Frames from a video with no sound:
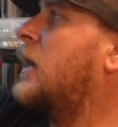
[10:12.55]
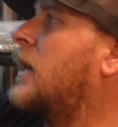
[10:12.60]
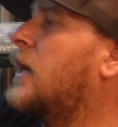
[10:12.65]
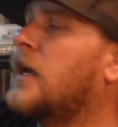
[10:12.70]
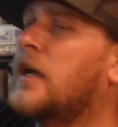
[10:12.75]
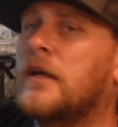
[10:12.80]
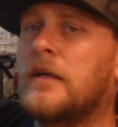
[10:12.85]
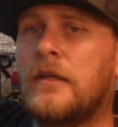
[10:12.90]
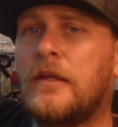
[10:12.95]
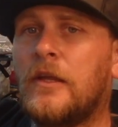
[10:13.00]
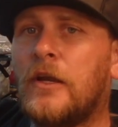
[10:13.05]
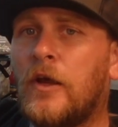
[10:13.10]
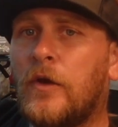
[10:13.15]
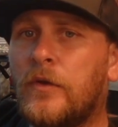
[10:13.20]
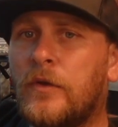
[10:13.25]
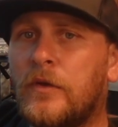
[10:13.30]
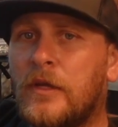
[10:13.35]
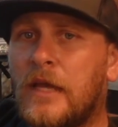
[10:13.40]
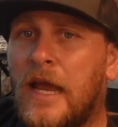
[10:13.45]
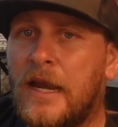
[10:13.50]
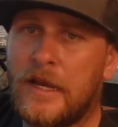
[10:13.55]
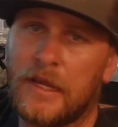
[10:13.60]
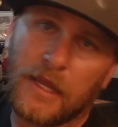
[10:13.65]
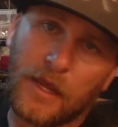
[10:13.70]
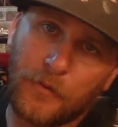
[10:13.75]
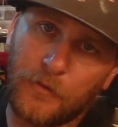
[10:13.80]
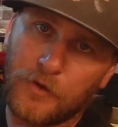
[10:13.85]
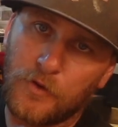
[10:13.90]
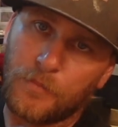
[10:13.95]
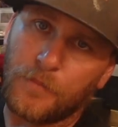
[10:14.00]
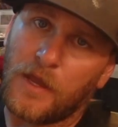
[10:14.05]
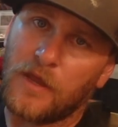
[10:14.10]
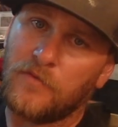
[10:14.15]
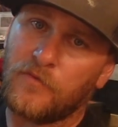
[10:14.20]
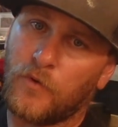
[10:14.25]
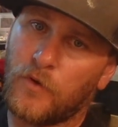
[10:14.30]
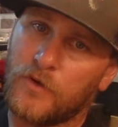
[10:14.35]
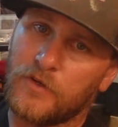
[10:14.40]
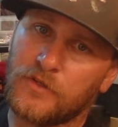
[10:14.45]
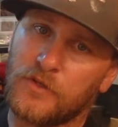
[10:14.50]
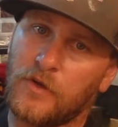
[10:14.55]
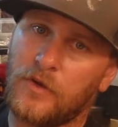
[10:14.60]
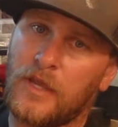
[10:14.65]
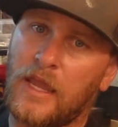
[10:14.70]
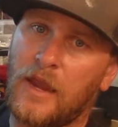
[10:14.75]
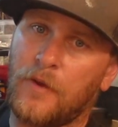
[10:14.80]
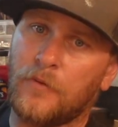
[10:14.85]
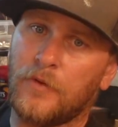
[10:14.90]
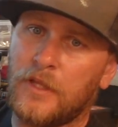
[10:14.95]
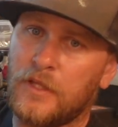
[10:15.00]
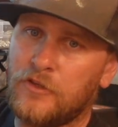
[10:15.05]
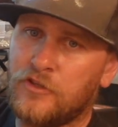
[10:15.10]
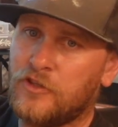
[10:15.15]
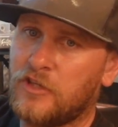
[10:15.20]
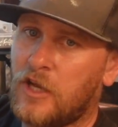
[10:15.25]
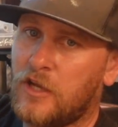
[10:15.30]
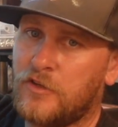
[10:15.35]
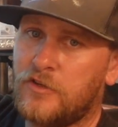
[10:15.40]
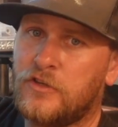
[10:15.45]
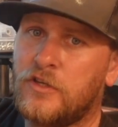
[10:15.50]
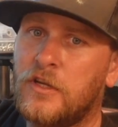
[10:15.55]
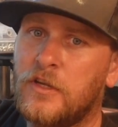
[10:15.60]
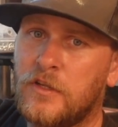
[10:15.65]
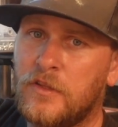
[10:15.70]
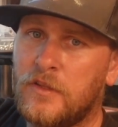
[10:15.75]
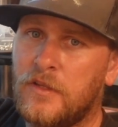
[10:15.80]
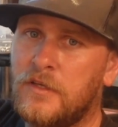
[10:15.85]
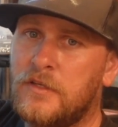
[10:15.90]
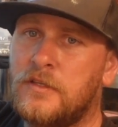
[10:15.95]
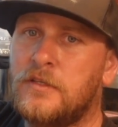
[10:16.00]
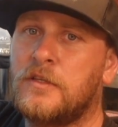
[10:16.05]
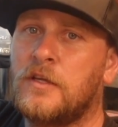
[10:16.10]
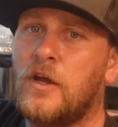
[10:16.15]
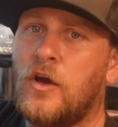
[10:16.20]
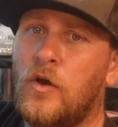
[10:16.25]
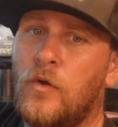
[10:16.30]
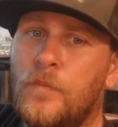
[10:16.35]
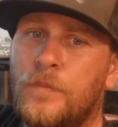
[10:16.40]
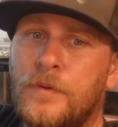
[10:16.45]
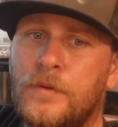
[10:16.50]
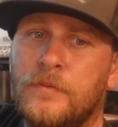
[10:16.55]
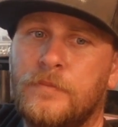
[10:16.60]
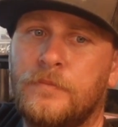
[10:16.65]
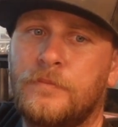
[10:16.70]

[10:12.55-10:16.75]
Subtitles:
You know, you kind of get what you pay for, so can't really judge the scope.